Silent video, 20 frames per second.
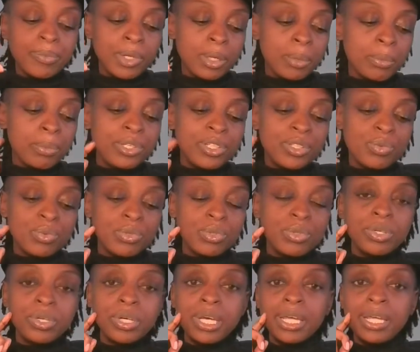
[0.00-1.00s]
Companies would
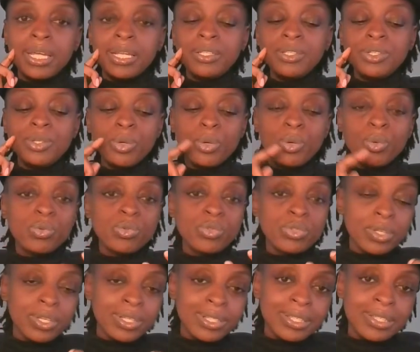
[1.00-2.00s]
look at,
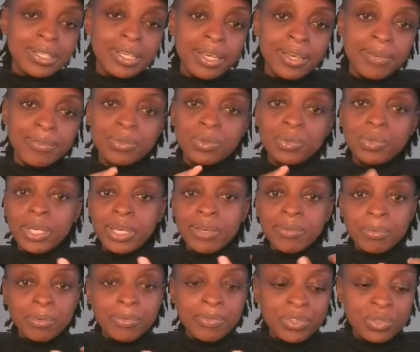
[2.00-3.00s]
who's on staff, do they
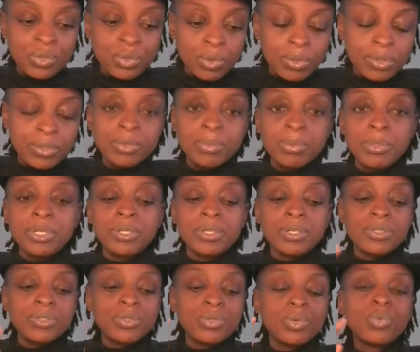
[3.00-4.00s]
have professional
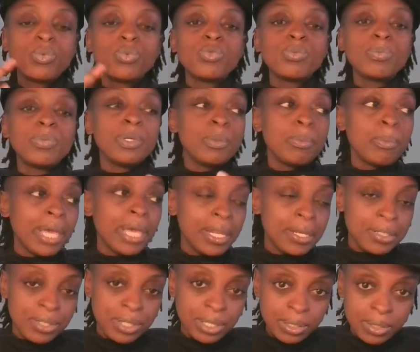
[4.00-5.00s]
experience? Who's been
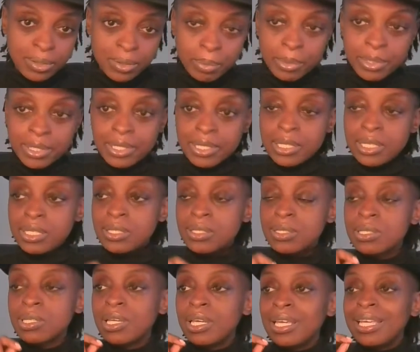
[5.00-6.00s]
managing this
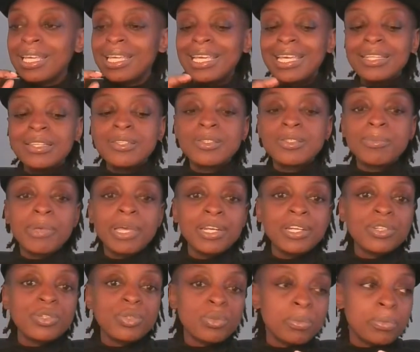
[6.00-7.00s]
business? Can this
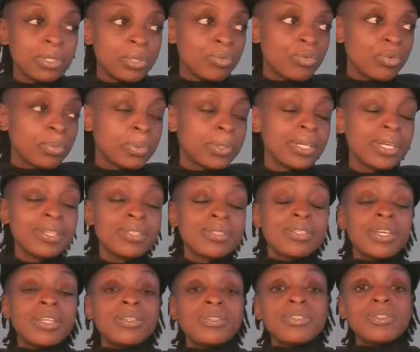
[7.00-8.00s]
manager be
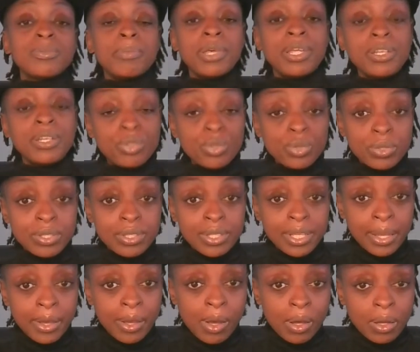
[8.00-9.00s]
replaced? Can this manager
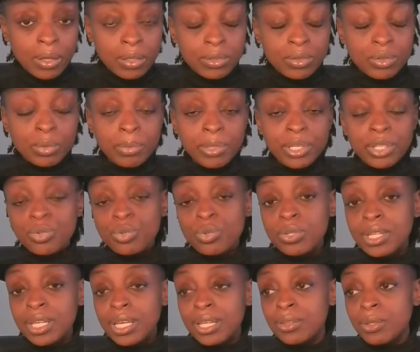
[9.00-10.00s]
stay on to make sure
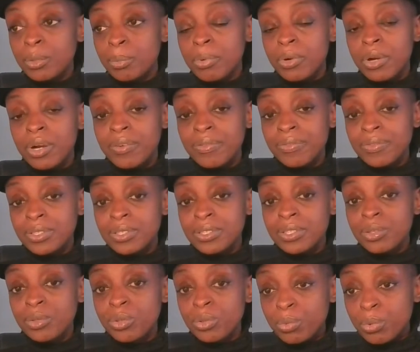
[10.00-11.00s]
that the profits
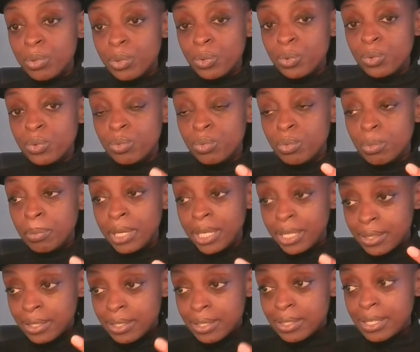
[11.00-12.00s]
and the growth
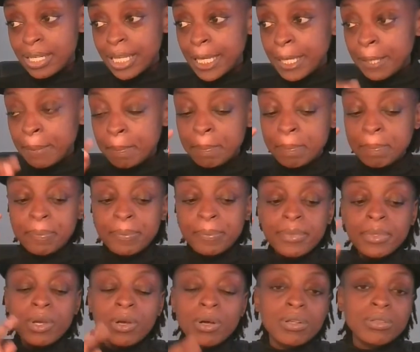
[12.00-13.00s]
remain the same?
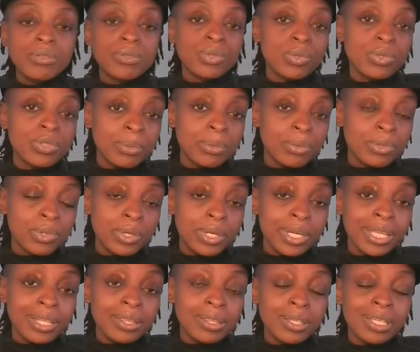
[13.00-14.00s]
Also, they will
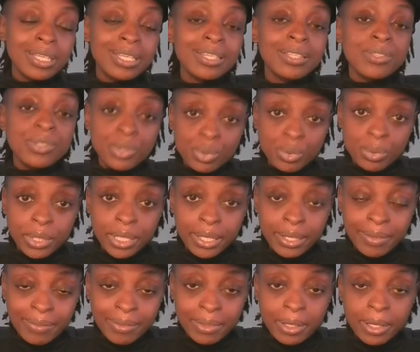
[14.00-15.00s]
look at the history
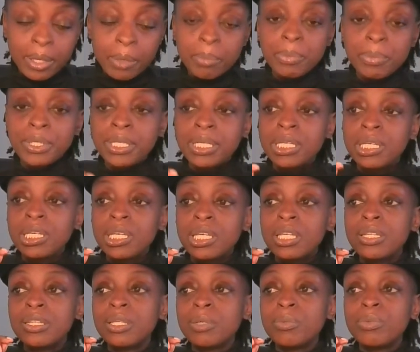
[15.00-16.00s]
of the company.
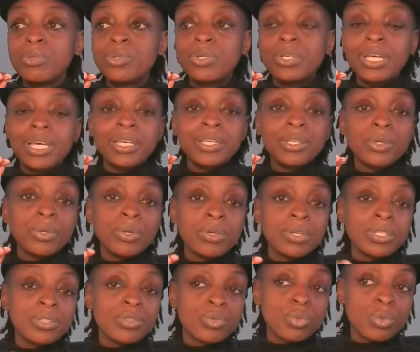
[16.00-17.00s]
They will look at your
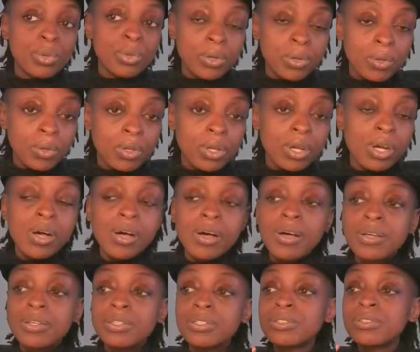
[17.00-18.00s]
historical
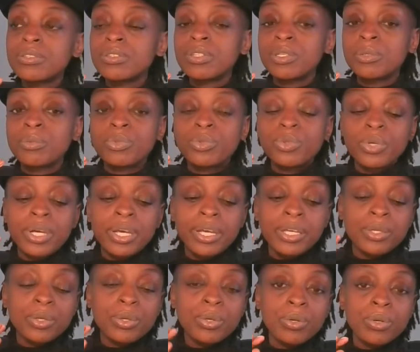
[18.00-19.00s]
costs. They will look
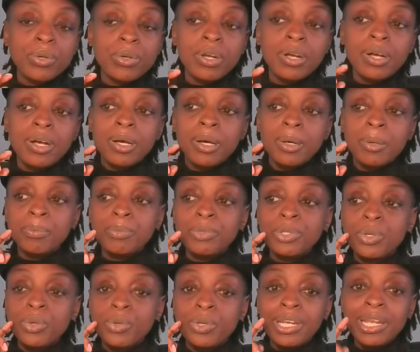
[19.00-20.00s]
at your,
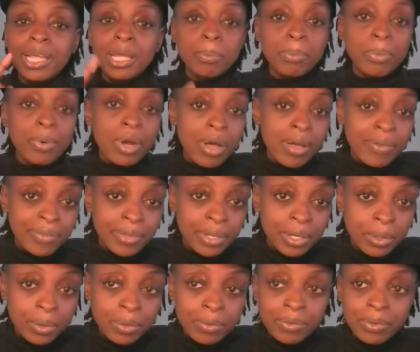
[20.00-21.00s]
net
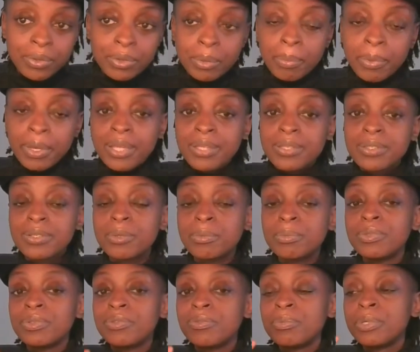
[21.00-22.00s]
profit over the past
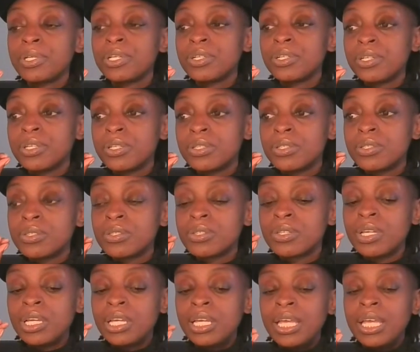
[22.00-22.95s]
couple of periods.